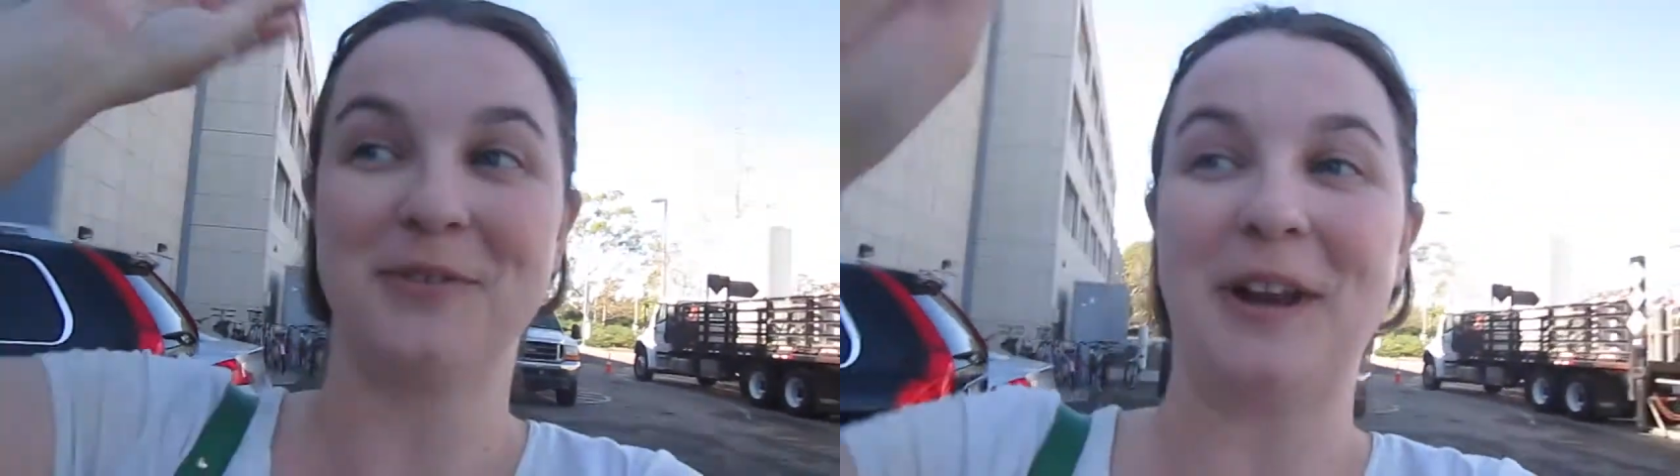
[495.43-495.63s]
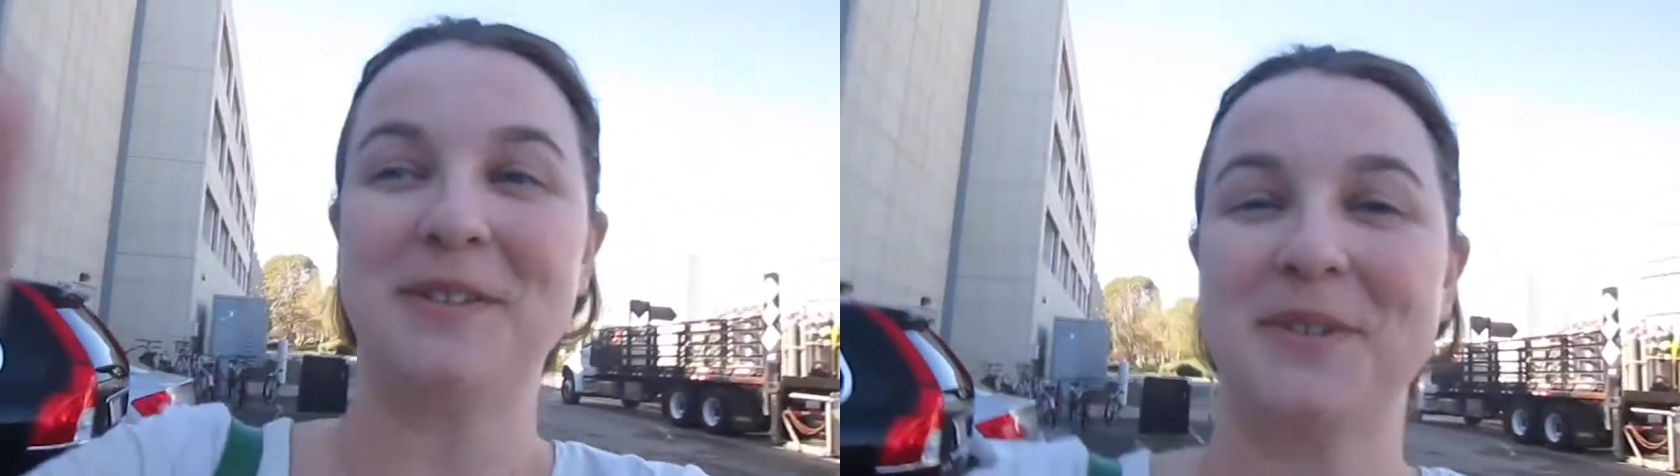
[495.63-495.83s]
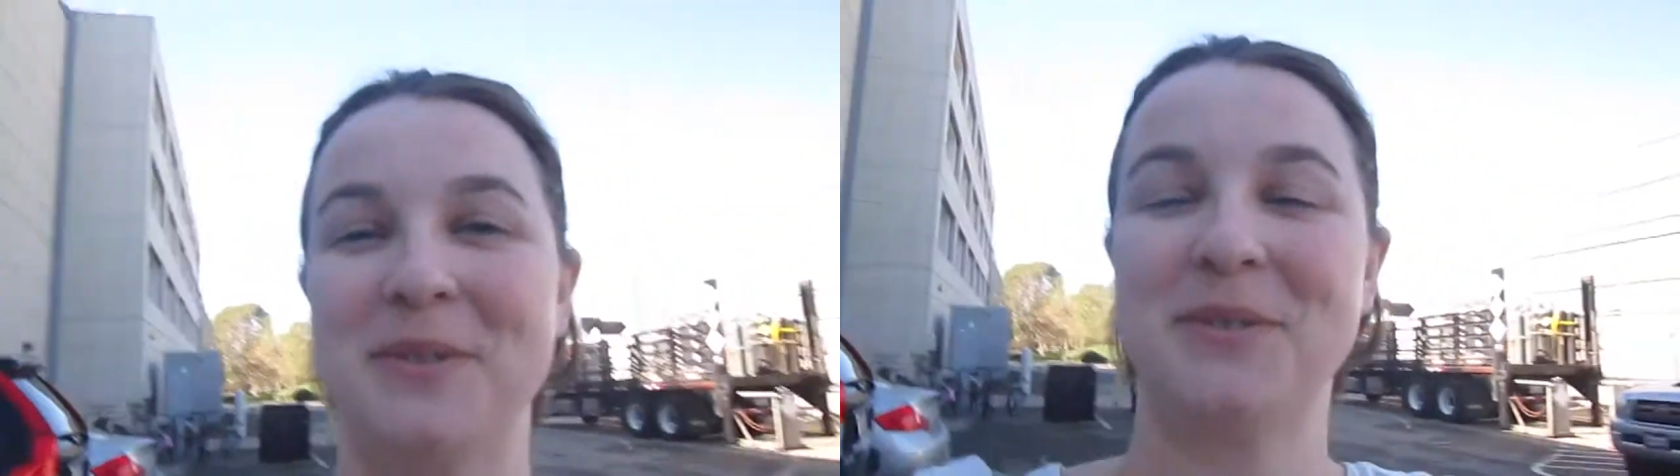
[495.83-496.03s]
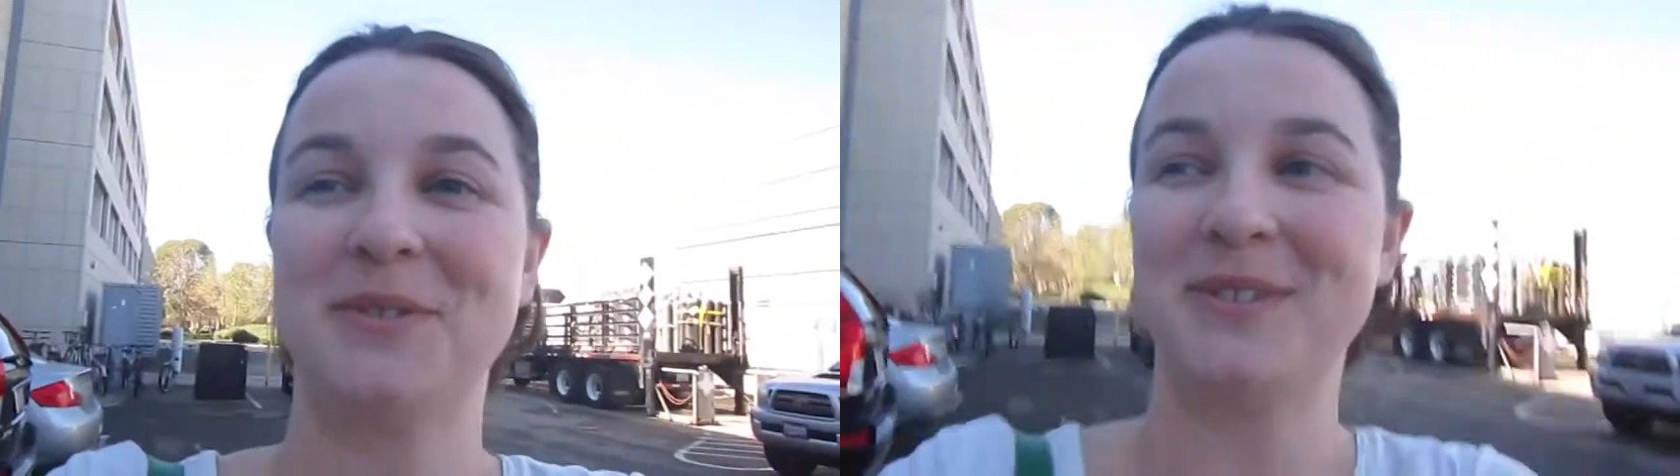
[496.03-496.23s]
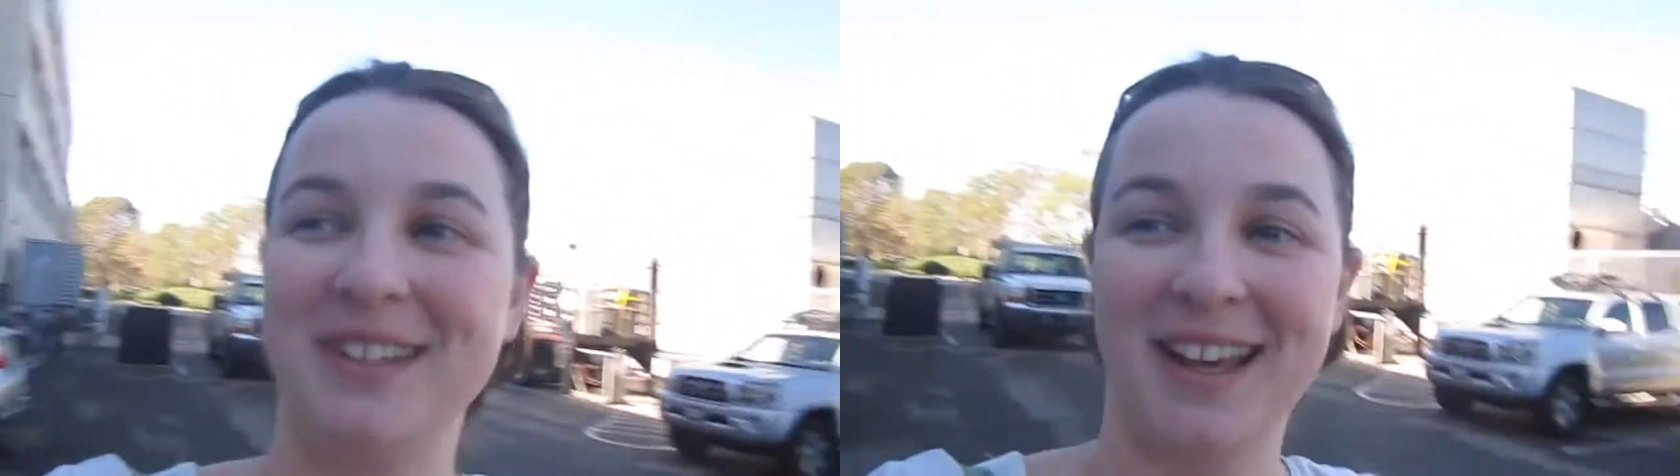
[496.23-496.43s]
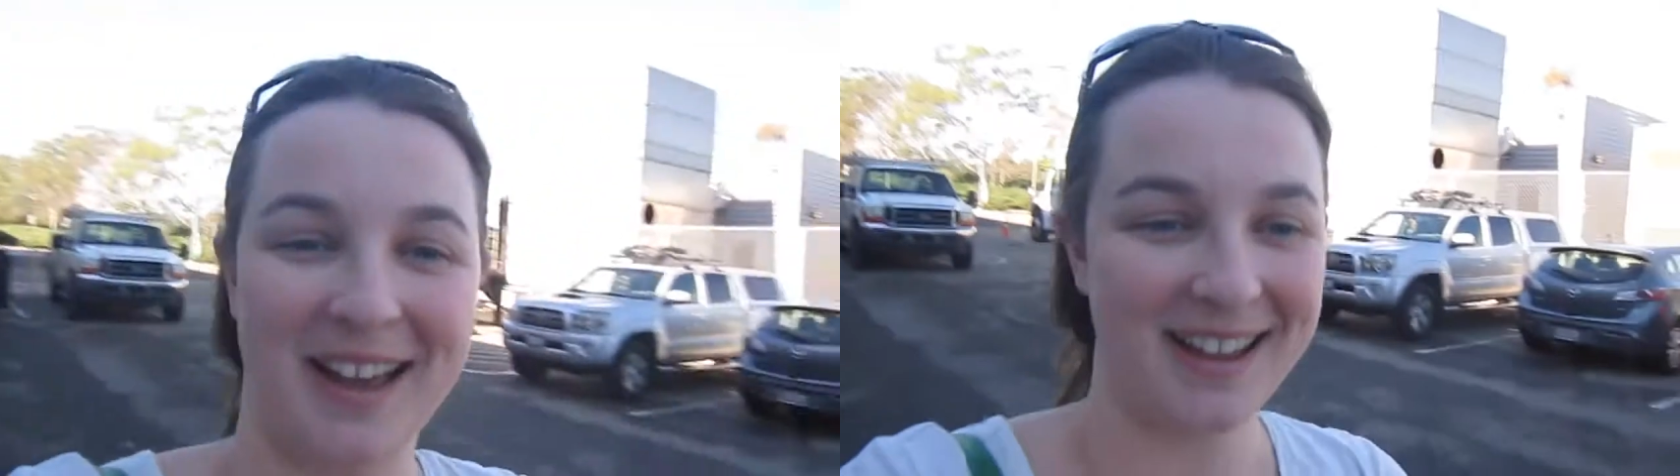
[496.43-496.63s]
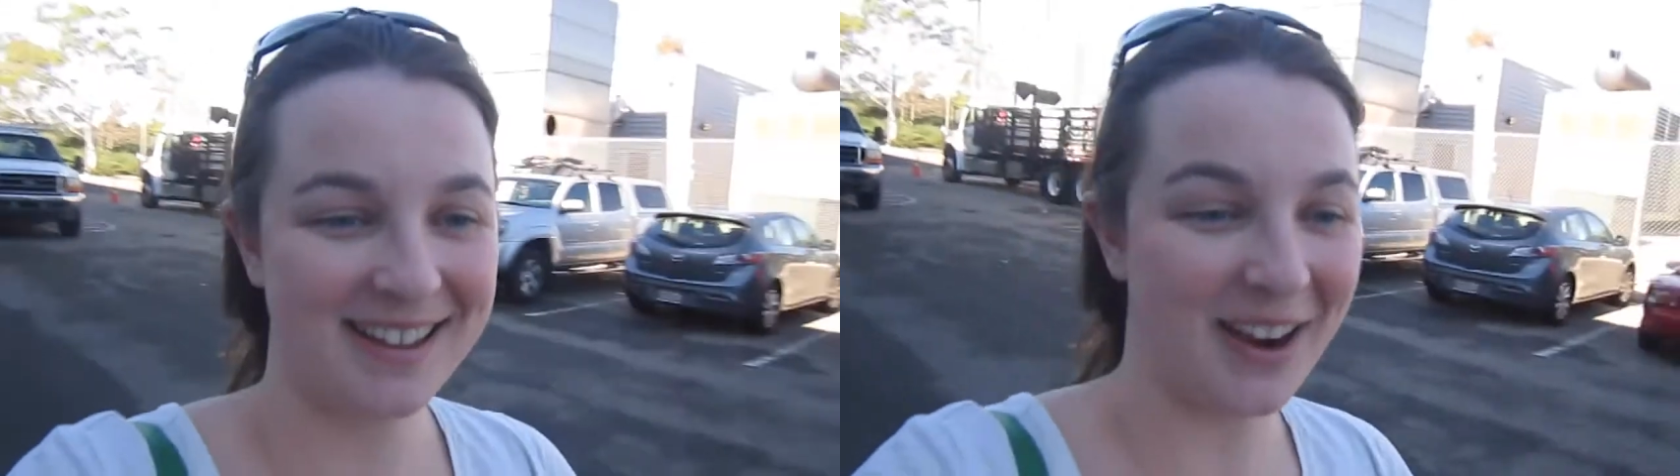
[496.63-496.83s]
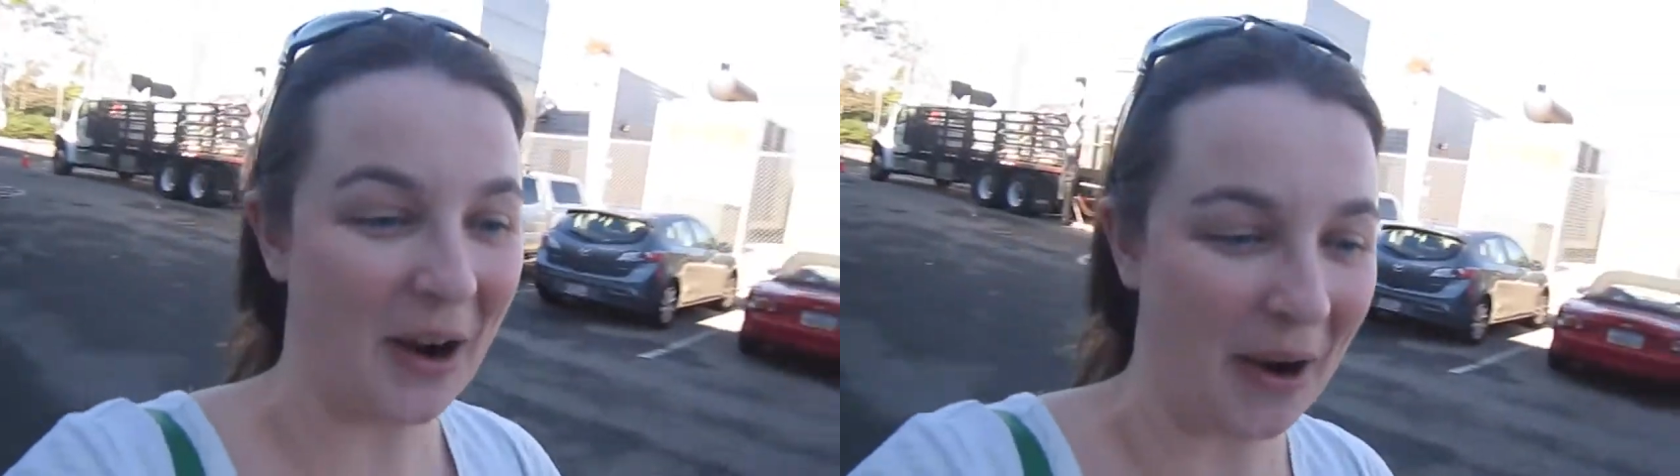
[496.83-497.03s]
rental
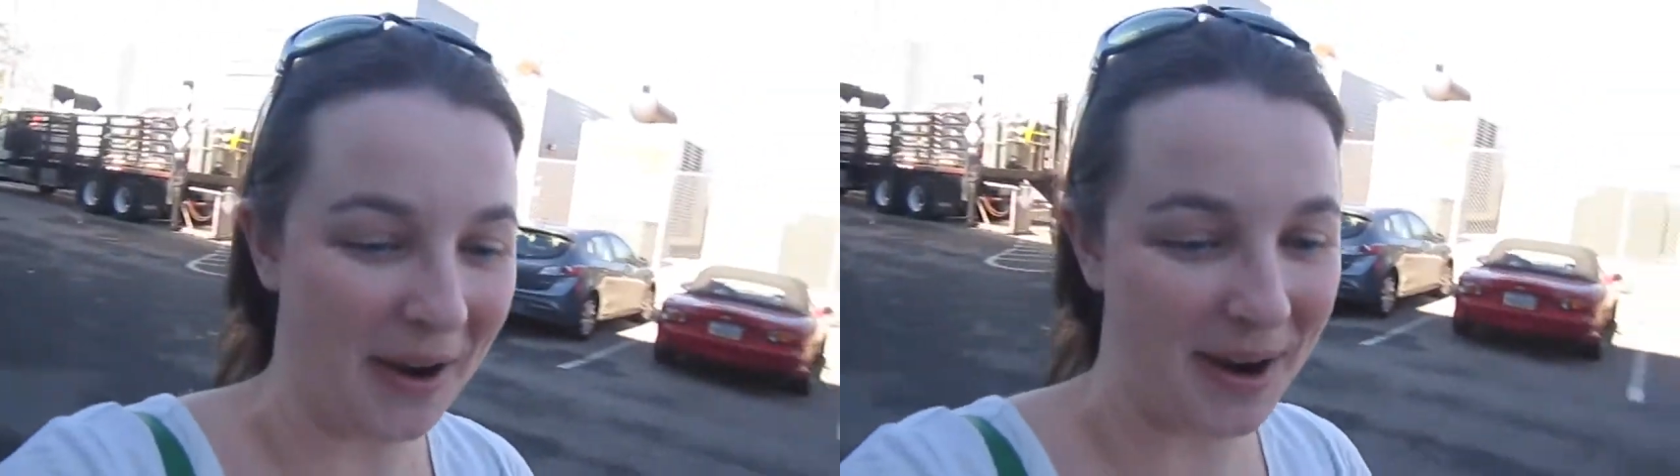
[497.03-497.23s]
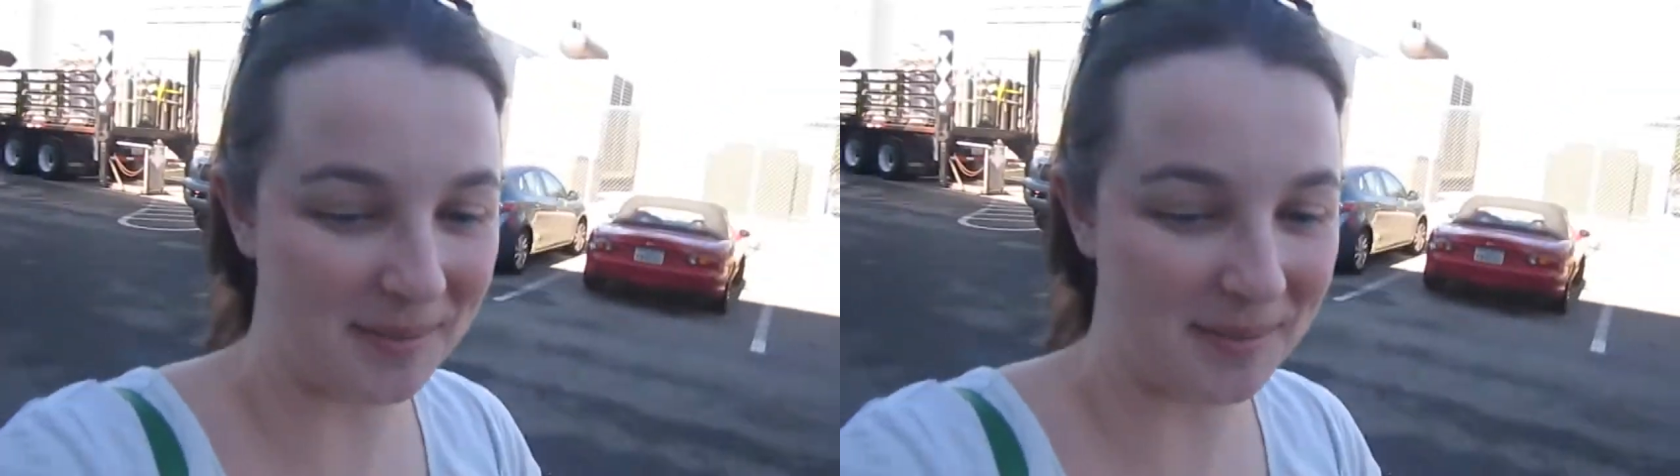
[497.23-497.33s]
car.